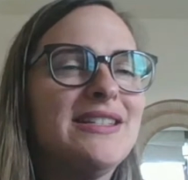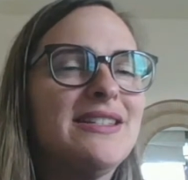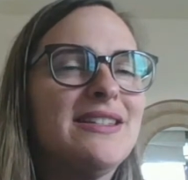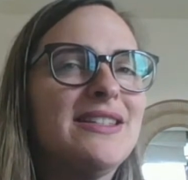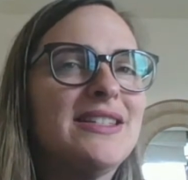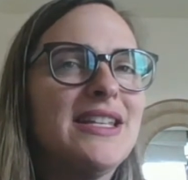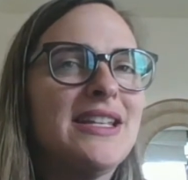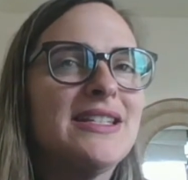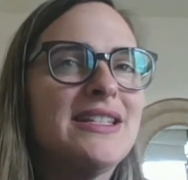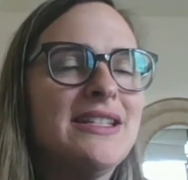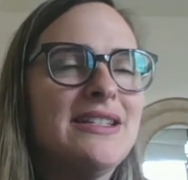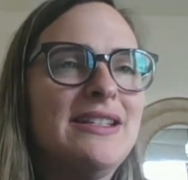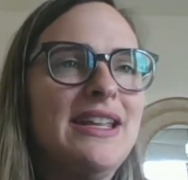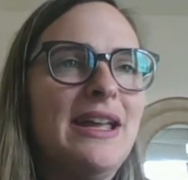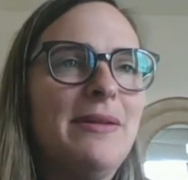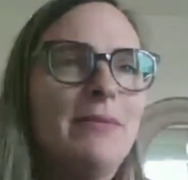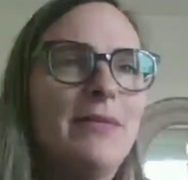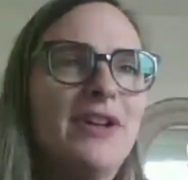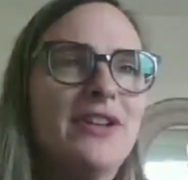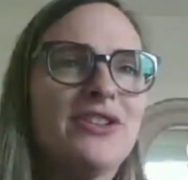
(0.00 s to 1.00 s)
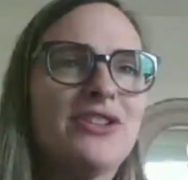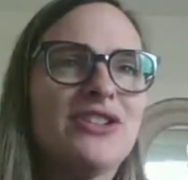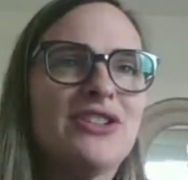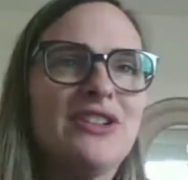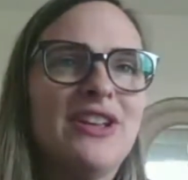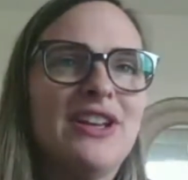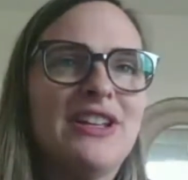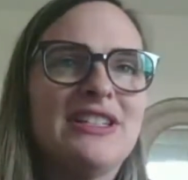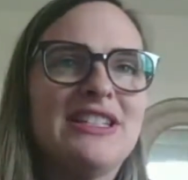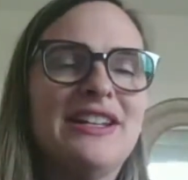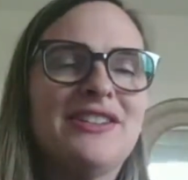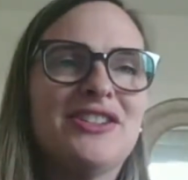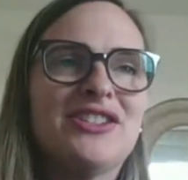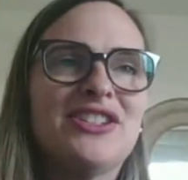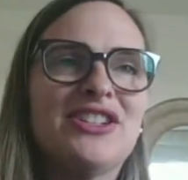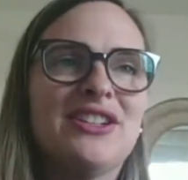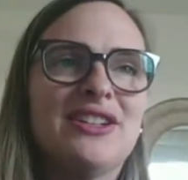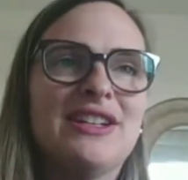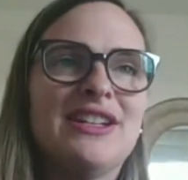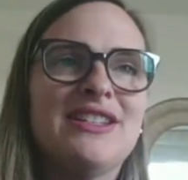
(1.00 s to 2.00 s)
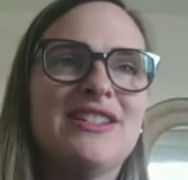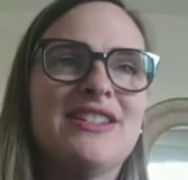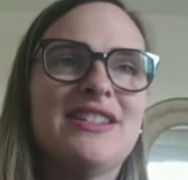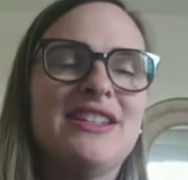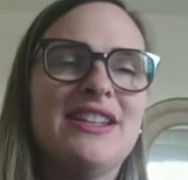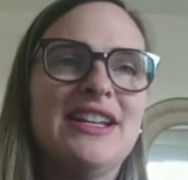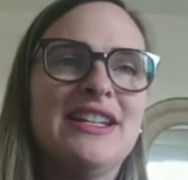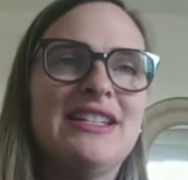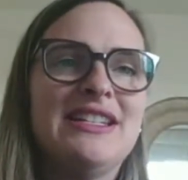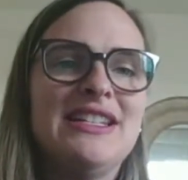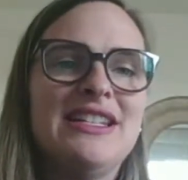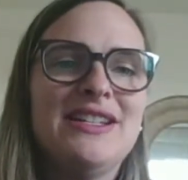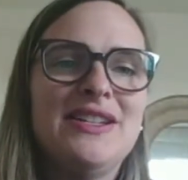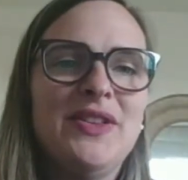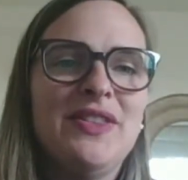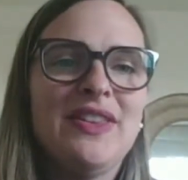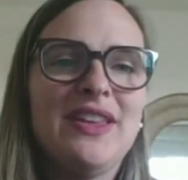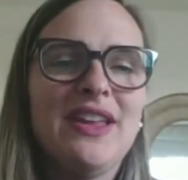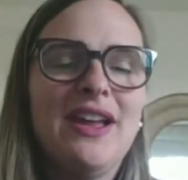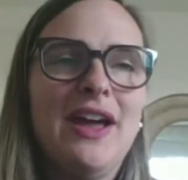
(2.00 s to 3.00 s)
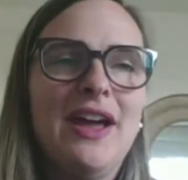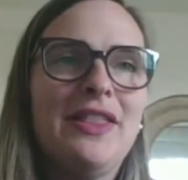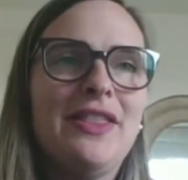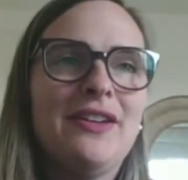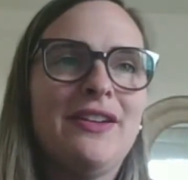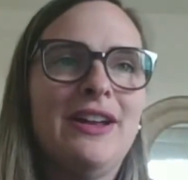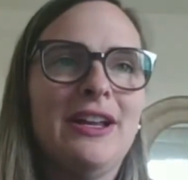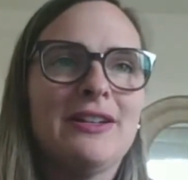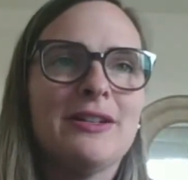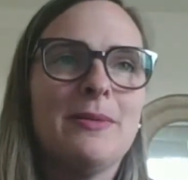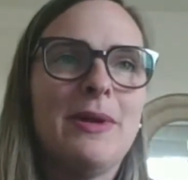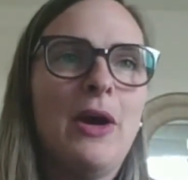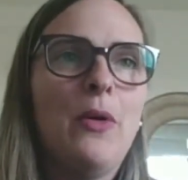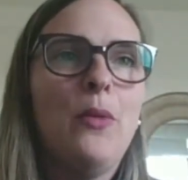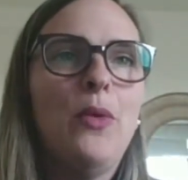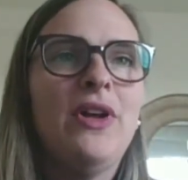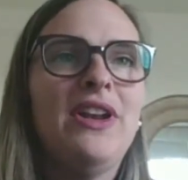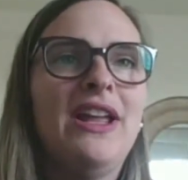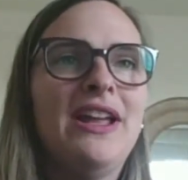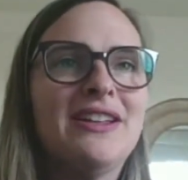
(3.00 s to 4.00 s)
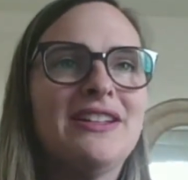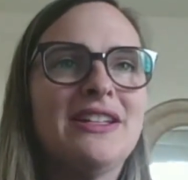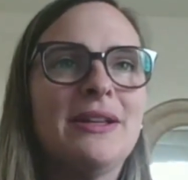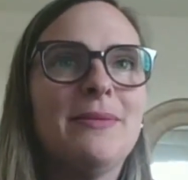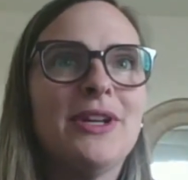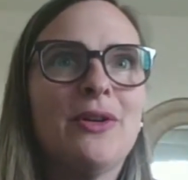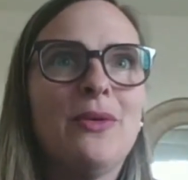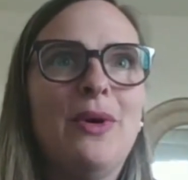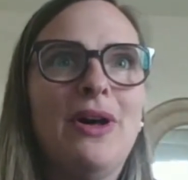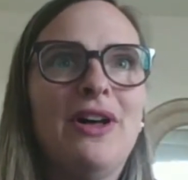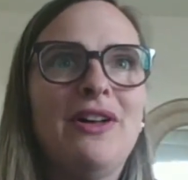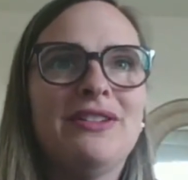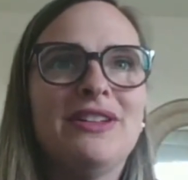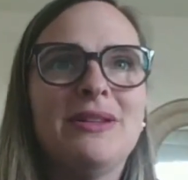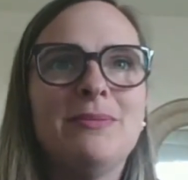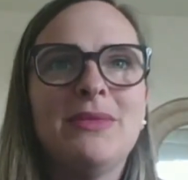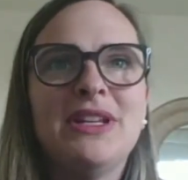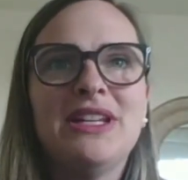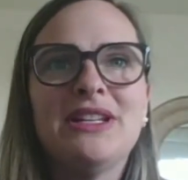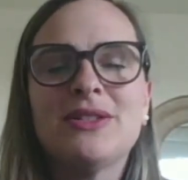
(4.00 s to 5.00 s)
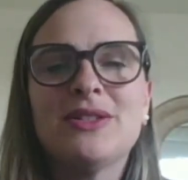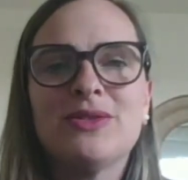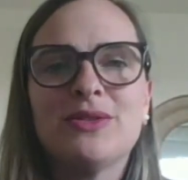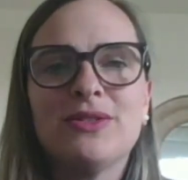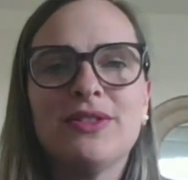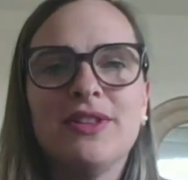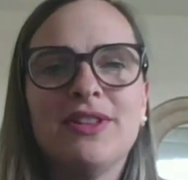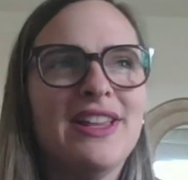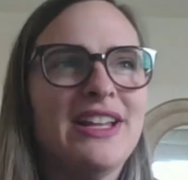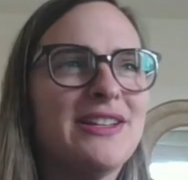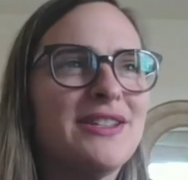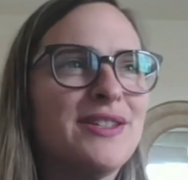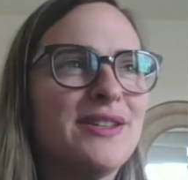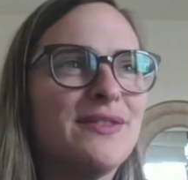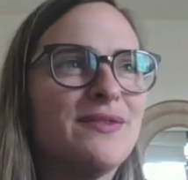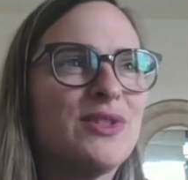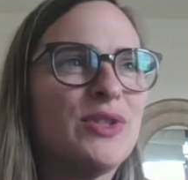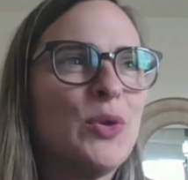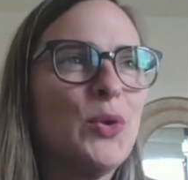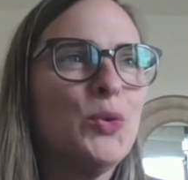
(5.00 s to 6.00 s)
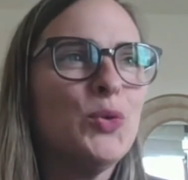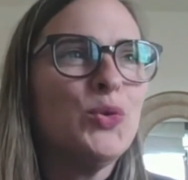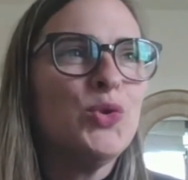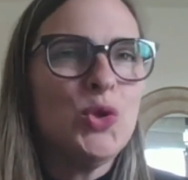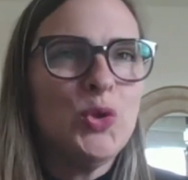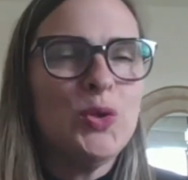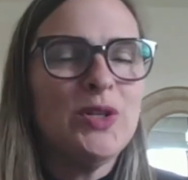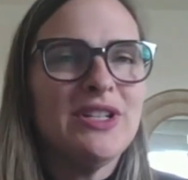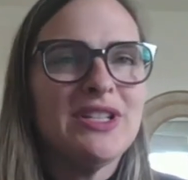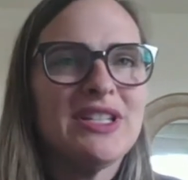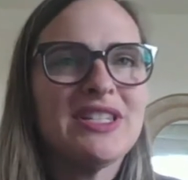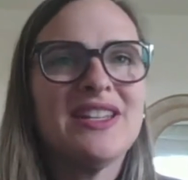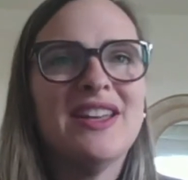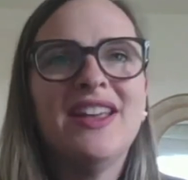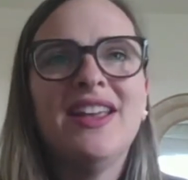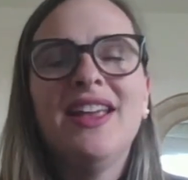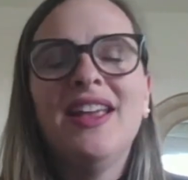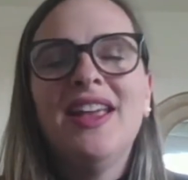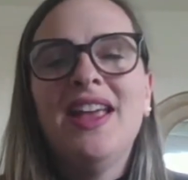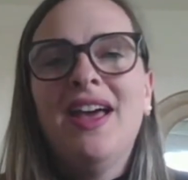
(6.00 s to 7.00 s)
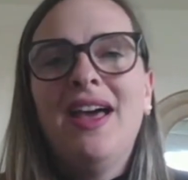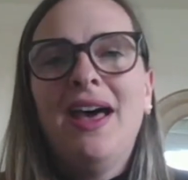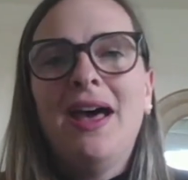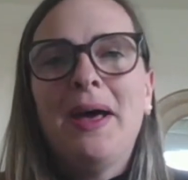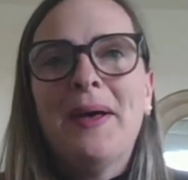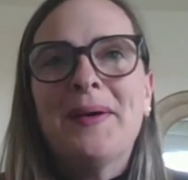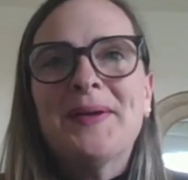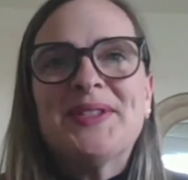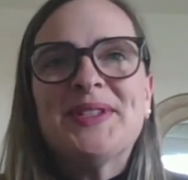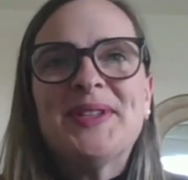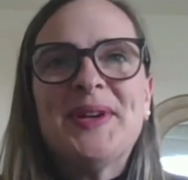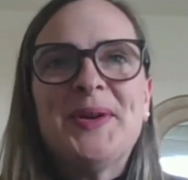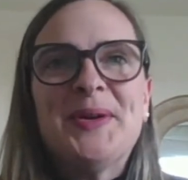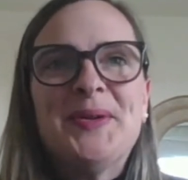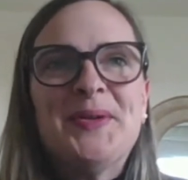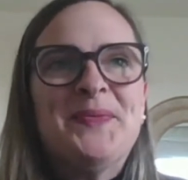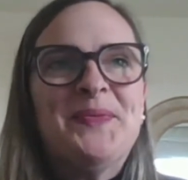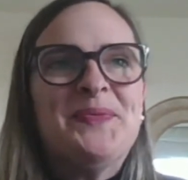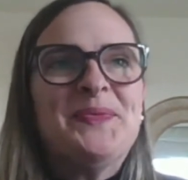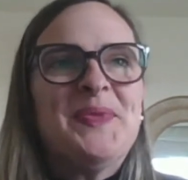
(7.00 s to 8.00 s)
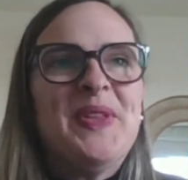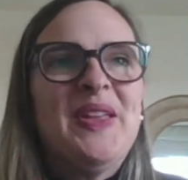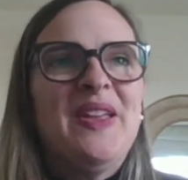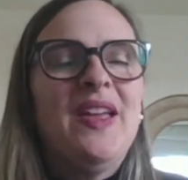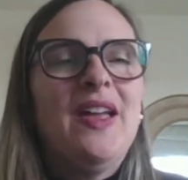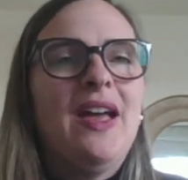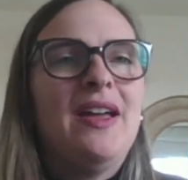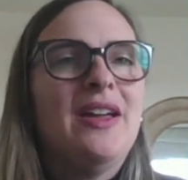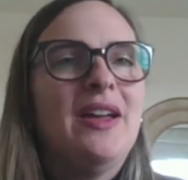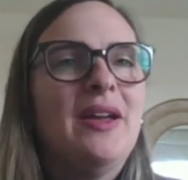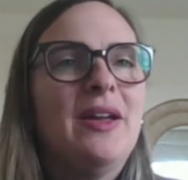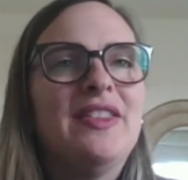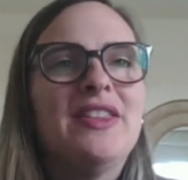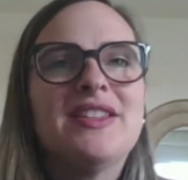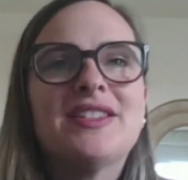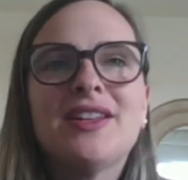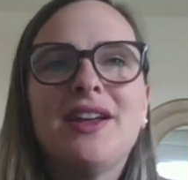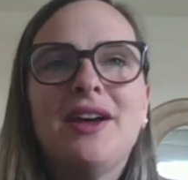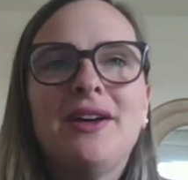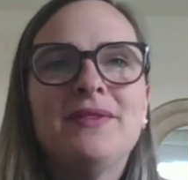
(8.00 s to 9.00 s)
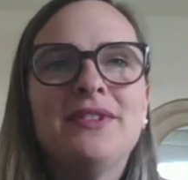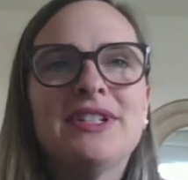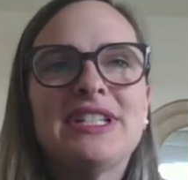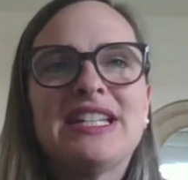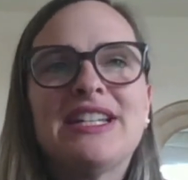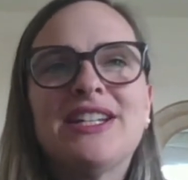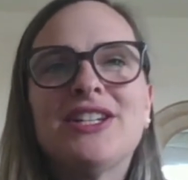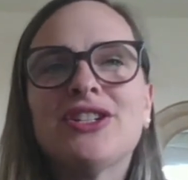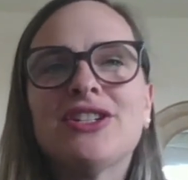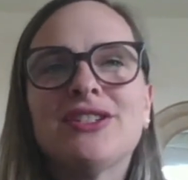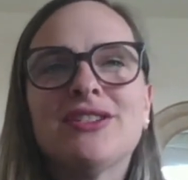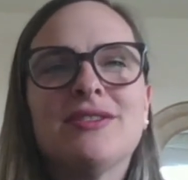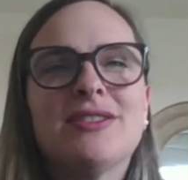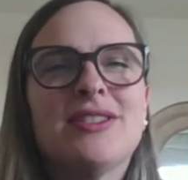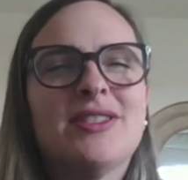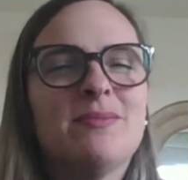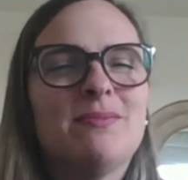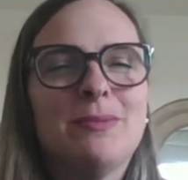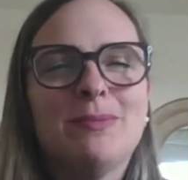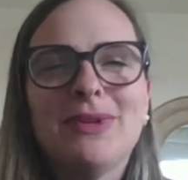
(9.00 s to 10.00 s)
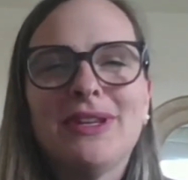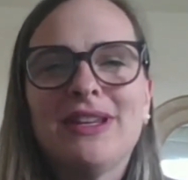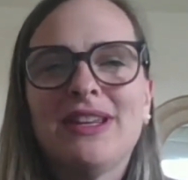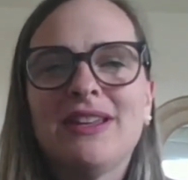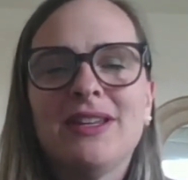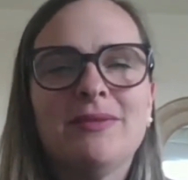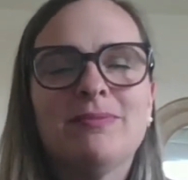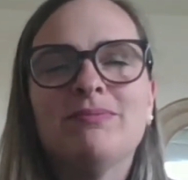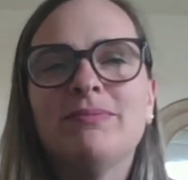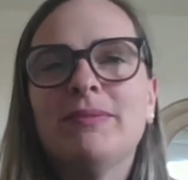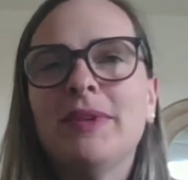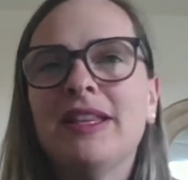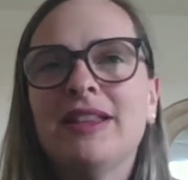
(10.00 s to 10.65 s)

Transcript: doesn't get much attention is the idea on the other end about what academic quality means through the lens of school choice. So this conversation's been in